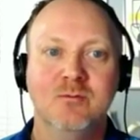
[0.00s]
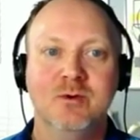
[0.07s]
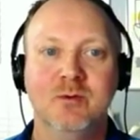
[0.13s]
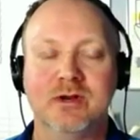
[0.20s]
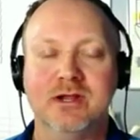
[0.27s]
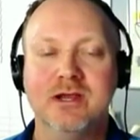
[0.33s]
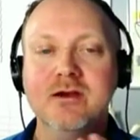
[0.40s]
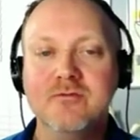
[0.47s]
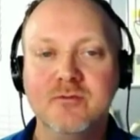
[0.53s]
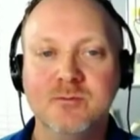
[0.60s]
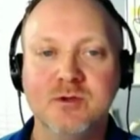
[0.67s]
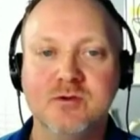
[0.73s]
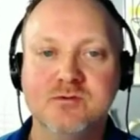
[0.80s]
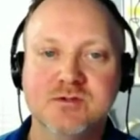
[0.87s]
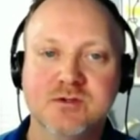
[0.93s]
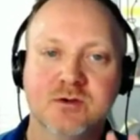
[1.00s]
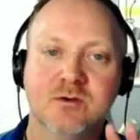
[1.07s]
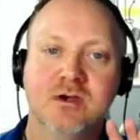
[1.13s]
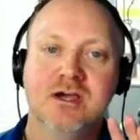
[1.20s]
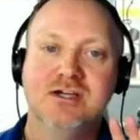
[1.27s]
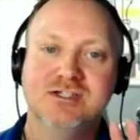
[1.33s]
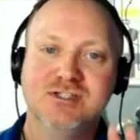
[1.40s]
we want to hear from you, so
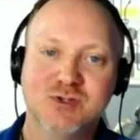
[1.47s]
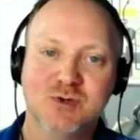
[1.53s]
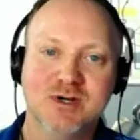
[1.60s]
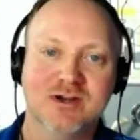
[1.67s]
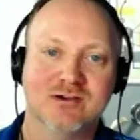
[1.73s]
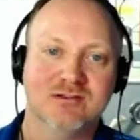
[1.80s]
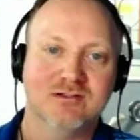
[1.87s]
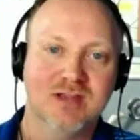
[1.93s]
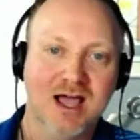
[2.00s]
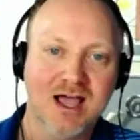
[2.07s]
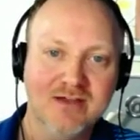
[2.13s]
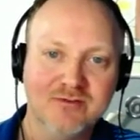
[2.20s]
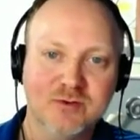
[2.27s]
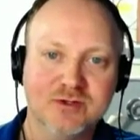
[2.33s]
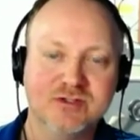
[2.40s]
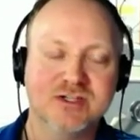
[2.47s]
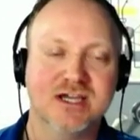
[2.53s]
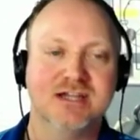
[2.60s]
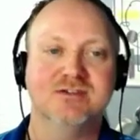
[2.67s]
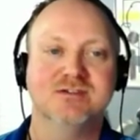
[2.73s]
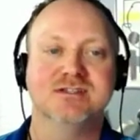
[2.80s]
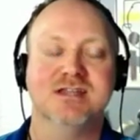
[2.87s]
join our live Twitter
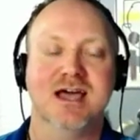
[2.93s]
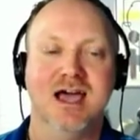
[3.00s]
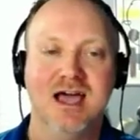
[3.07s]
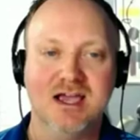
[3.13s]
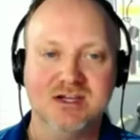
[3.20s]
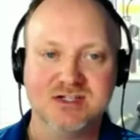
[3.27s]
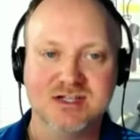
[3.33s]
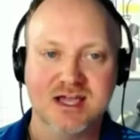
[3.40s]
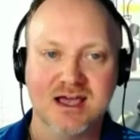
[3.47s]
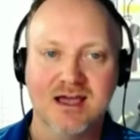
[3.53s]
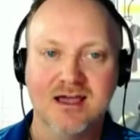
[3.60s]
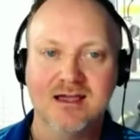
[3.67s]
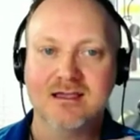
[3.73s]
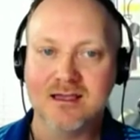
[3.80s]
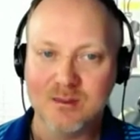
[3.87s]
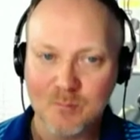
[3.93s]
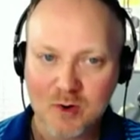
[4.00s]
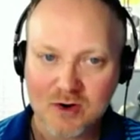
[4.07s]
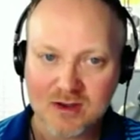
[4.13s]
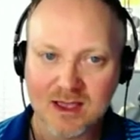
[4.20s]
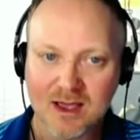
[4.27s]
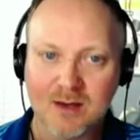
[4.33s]
chat using the hashtag
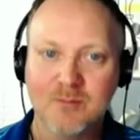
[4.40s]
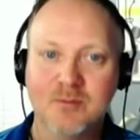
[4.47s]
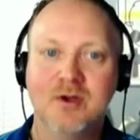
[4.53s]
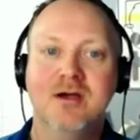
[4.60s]
MRCap.